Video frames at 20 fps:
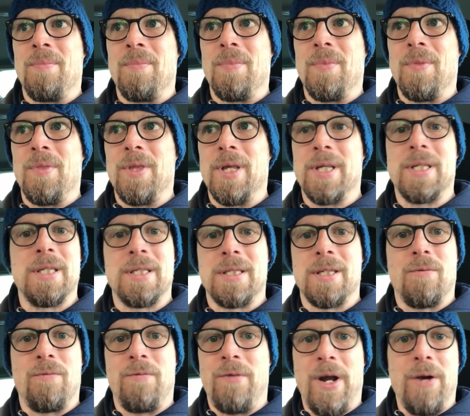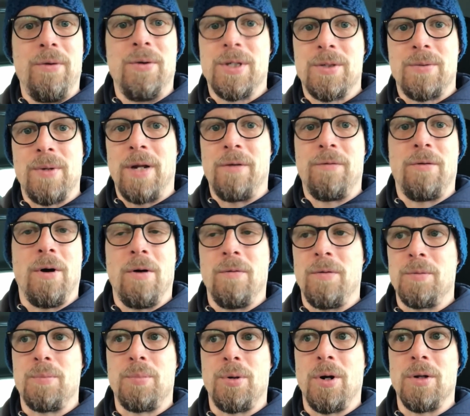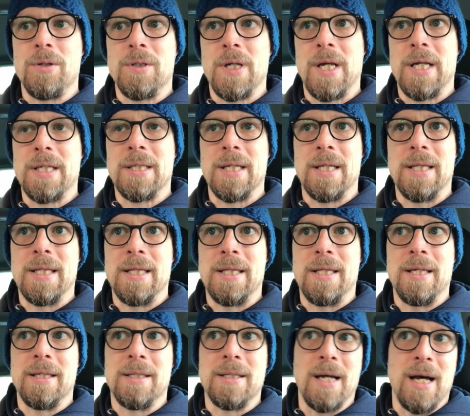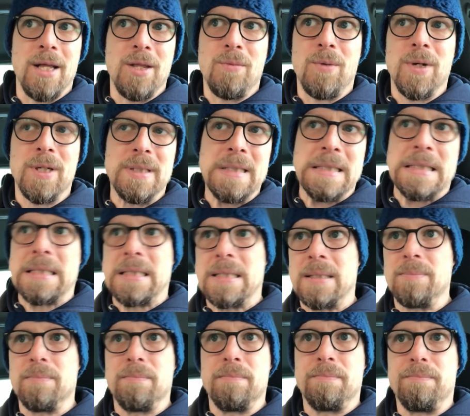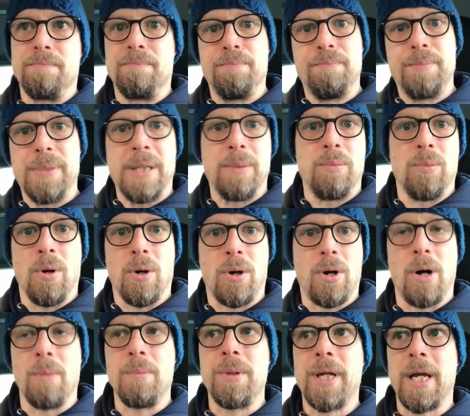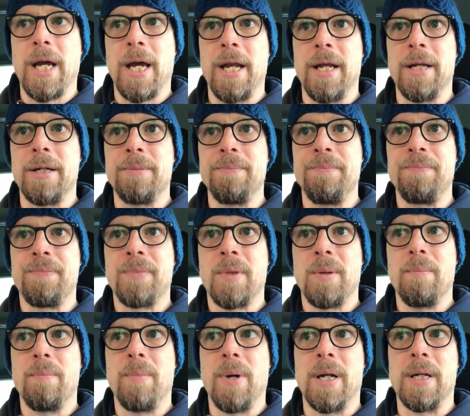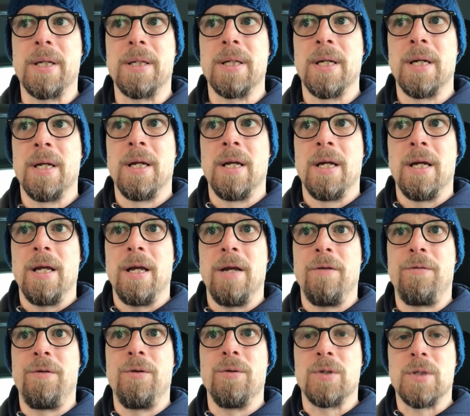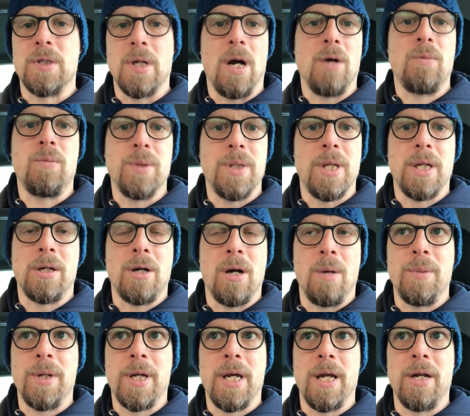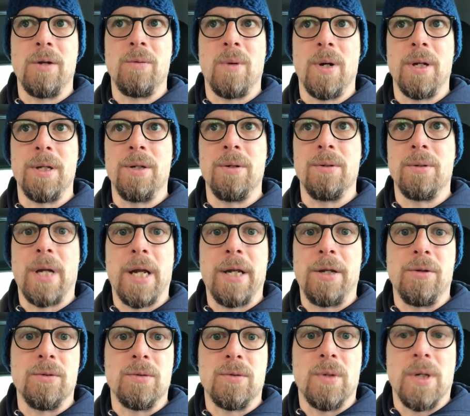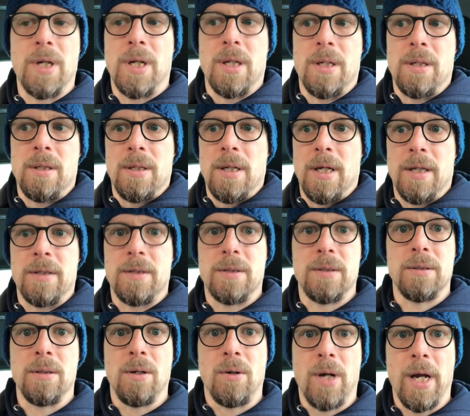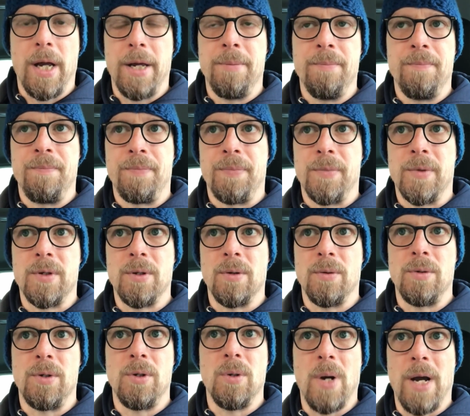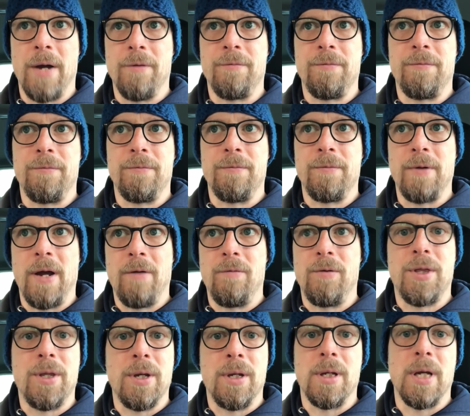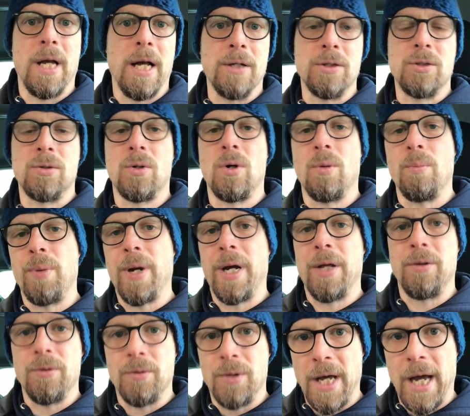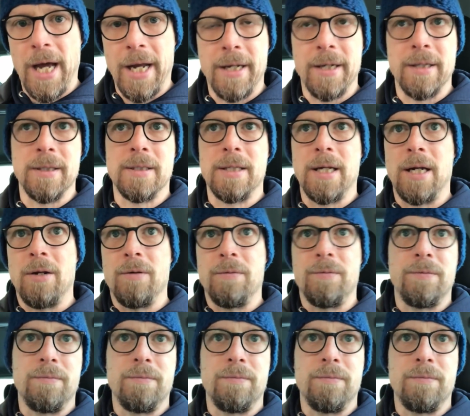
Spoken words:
this is a very straightforward process, and this other one is a bit more complicated. But if you start with that complicated one, you get used to it and it's okay. So you have everything else to compare to that instead of